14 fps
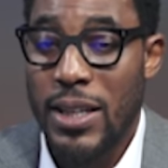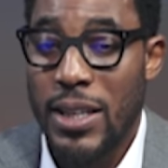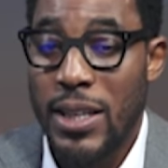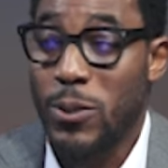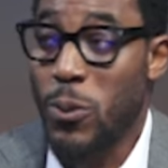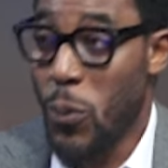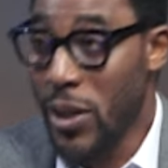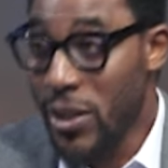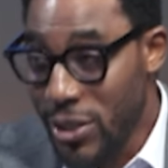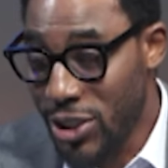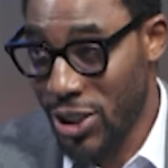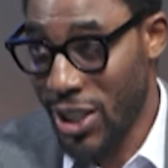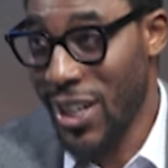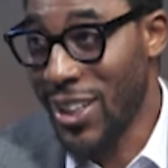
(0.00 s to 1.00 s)
It will
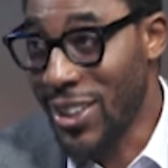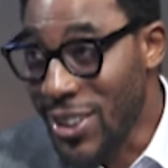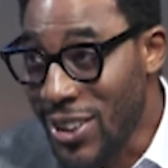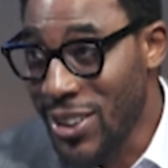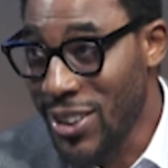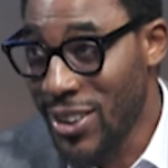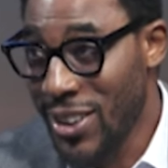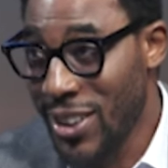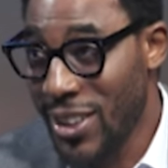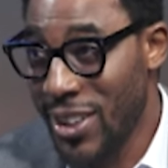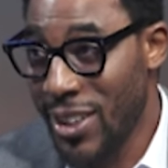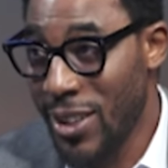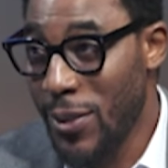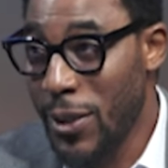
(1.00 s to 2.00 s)
change
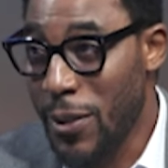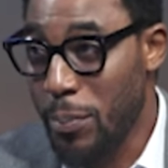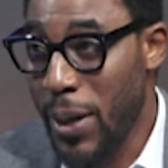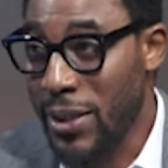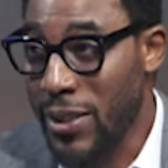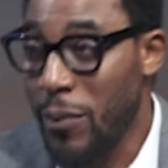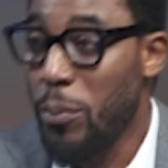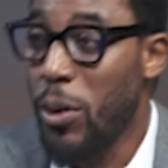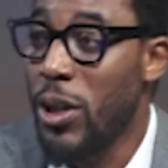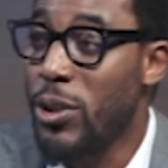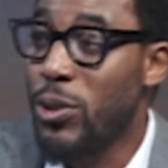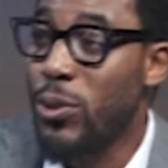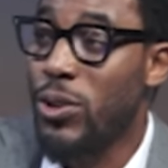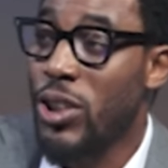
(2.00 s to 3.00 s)
irrespective, but it
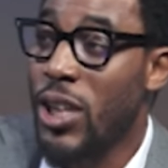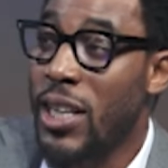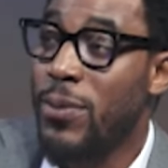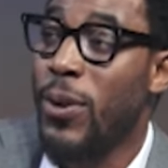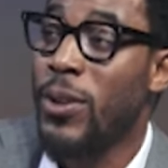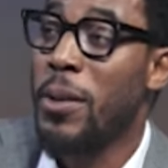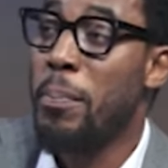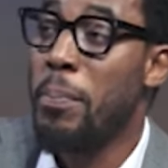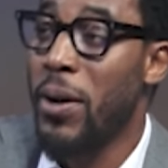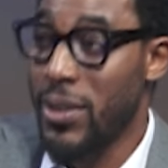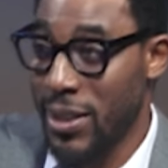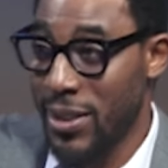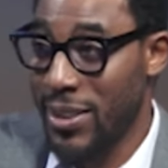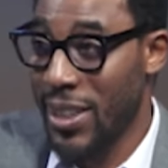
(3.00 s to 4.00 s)
should change for the
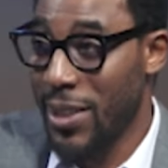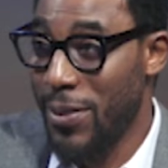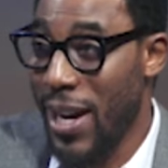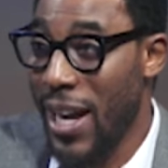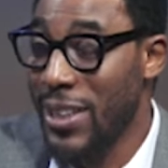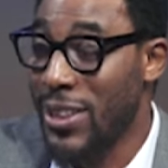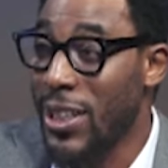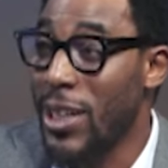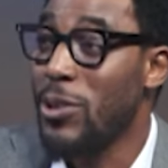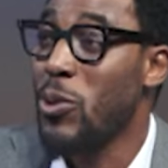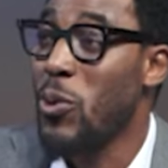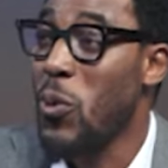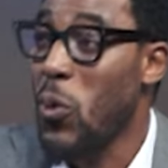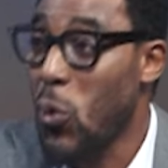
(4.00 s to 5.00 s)
positive and change
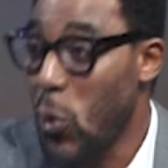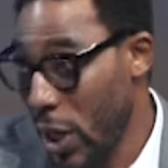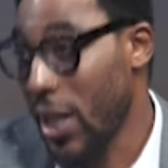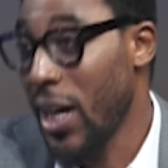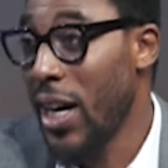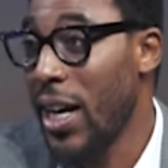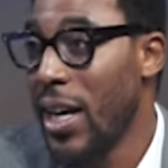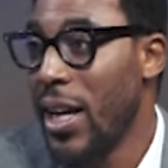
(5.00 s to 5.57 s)
quicker.